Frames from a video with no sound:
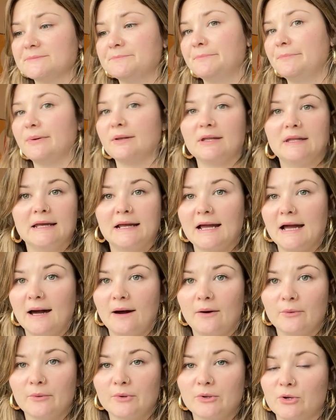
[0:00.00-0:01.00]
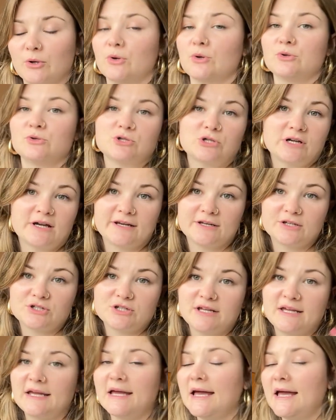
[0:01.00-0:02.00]
building out your
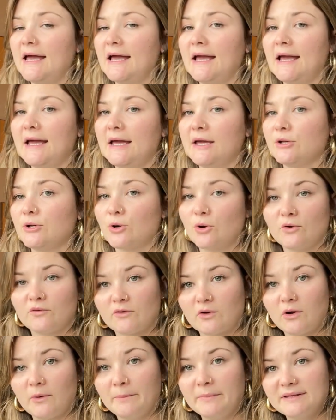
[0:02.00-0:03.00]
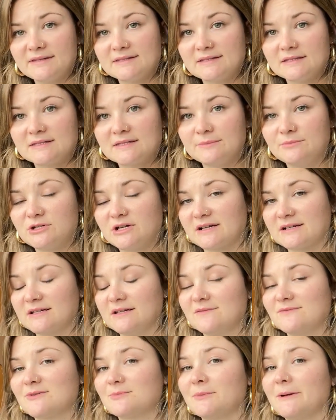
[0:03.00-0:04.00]
strategy and your overall business
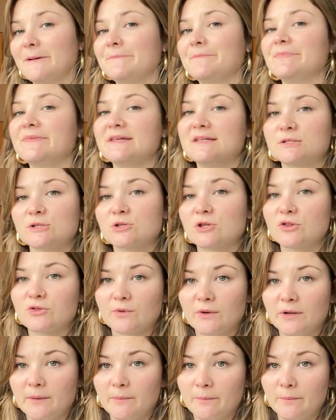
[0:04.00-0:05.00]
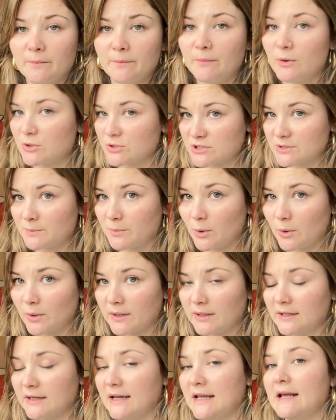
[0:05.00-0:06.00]
objectives. But these are the 3 most
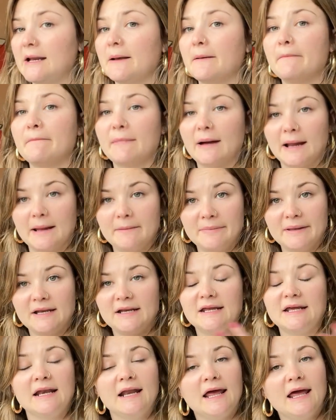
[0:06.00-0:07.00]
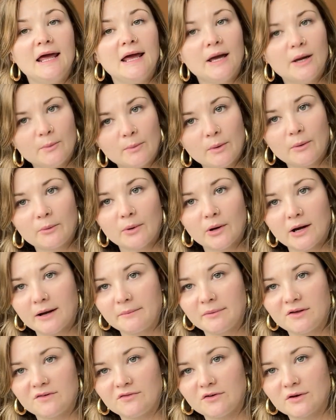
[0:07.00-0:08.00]
important in my opinion and what we're going to
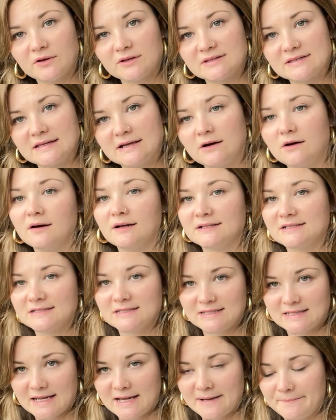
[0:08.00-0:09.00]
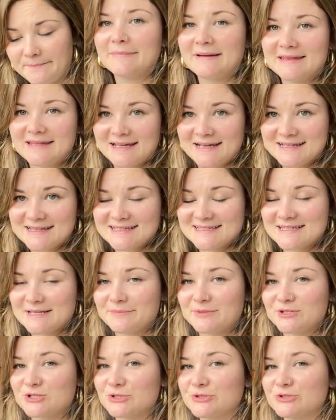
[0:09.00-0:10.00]
be focusing on today. By the end of this
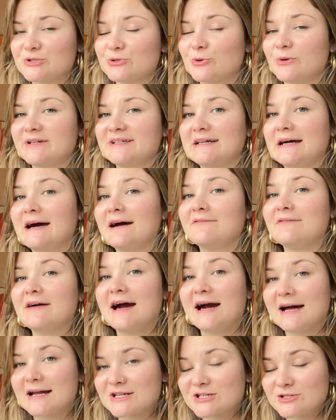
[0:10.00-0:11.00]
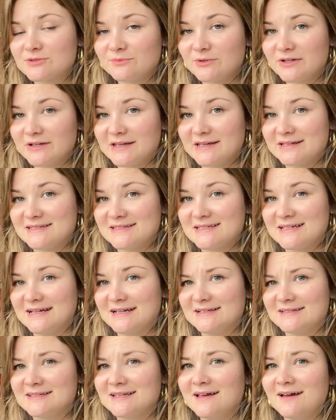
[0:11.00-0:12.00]
episode, you're going to have actionable
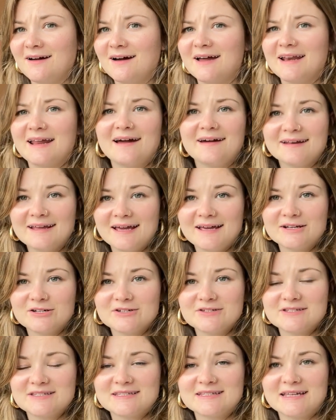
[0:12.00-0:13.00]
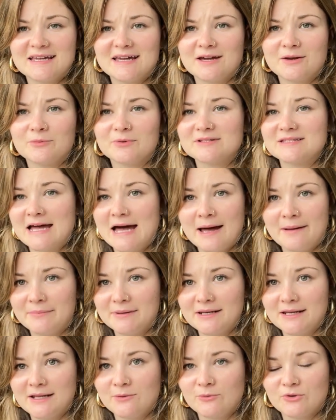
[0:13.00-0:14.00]
insights on how to understand what's
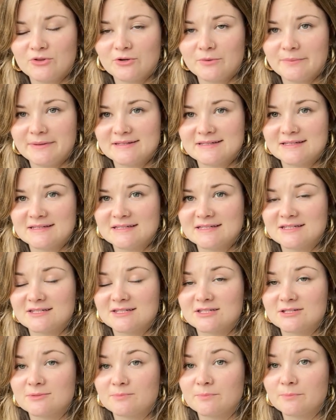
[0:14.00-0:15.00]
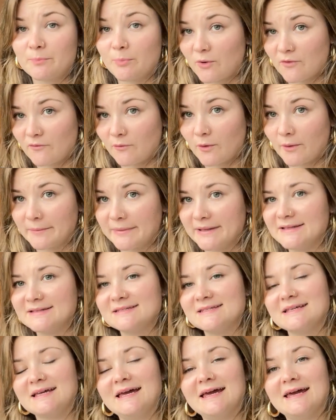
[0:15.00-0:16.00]
happening with your business's
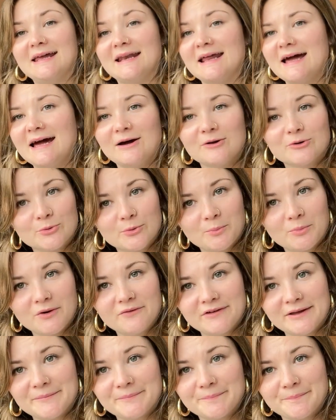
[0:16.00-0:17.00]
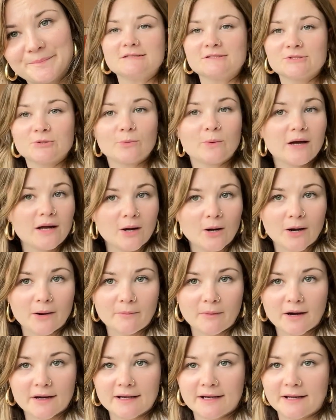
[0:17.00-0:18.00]
performance and how to improve it. So what are
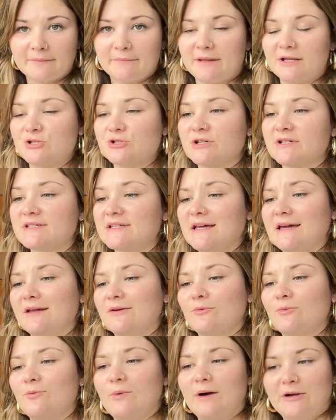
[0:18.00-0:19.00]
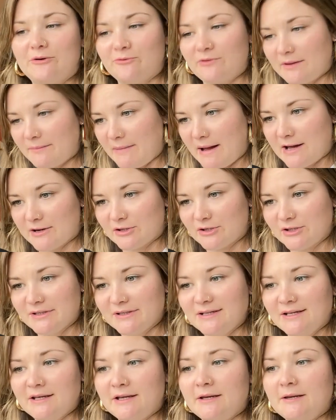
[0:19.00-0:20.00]
marketing metrics and why do they
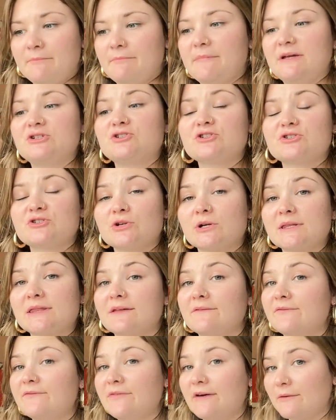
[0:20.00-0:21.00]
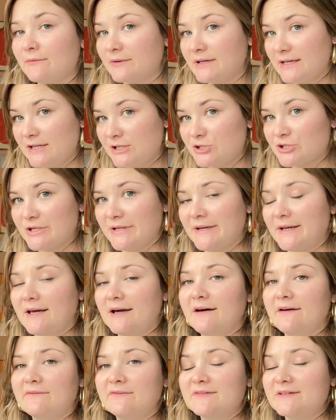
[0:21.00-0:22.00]
matter? Metrics are the foundation
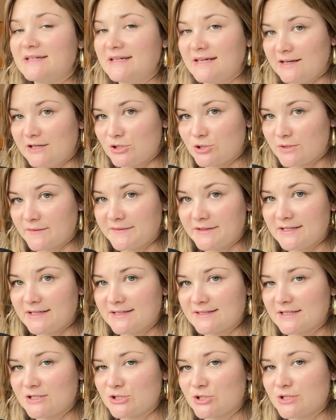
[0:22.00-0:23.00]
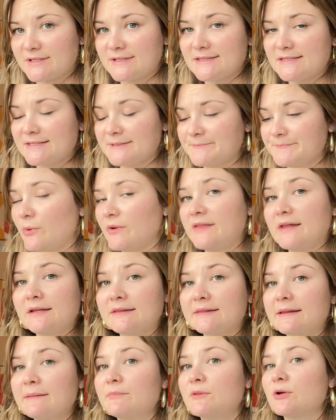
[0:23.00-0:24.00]
of data-driven decisions.
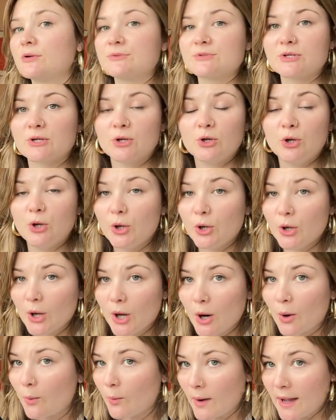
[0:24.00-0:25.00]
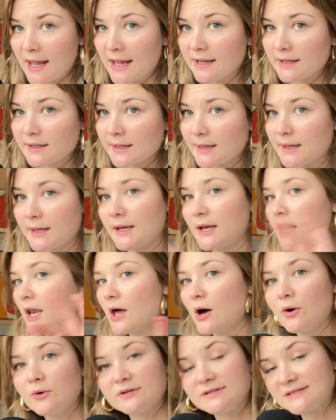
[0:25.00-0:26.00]
Without them, there's no way,
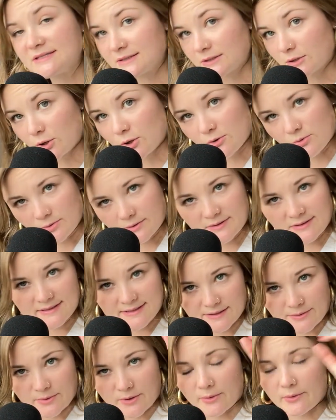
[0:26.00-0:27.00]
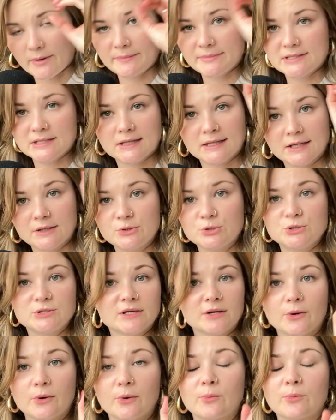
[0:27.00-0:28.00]
zero, I'm telling you
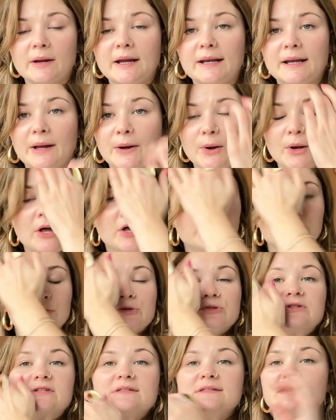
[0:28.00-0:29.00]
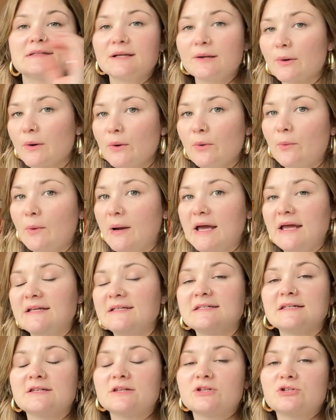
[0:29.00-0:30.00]
0 right now. There's 0 way
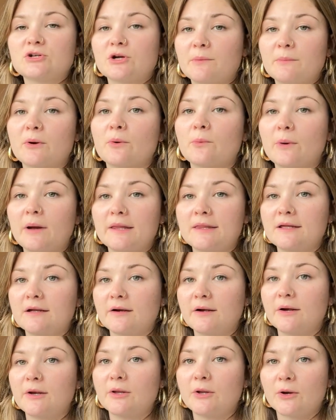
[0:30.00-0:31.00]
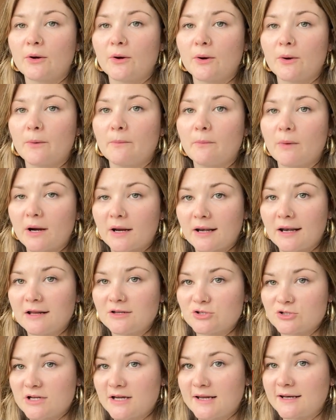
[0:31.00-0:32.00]
to determine whether your
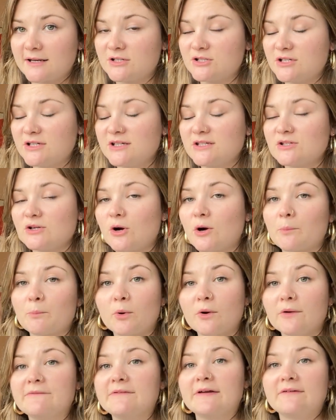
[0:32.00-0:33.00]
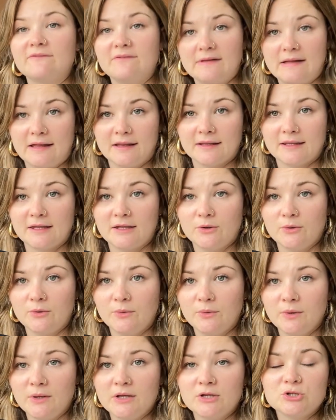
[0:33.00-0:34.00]
marketing strategies are proving
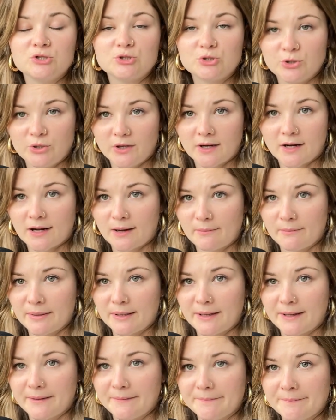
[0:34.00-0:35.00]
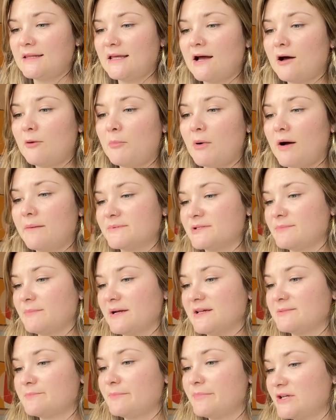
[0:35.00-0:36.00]
value to your company. They help
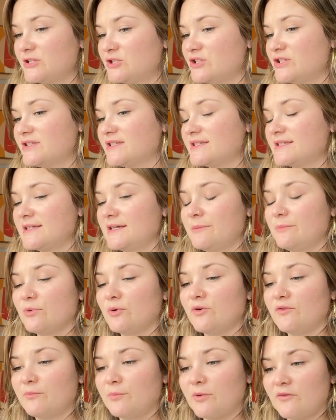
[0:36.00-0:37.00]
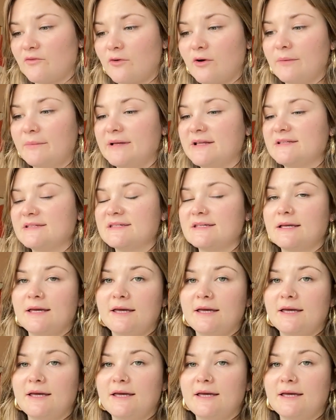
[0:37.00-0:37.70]
optimize budgets, improve performance,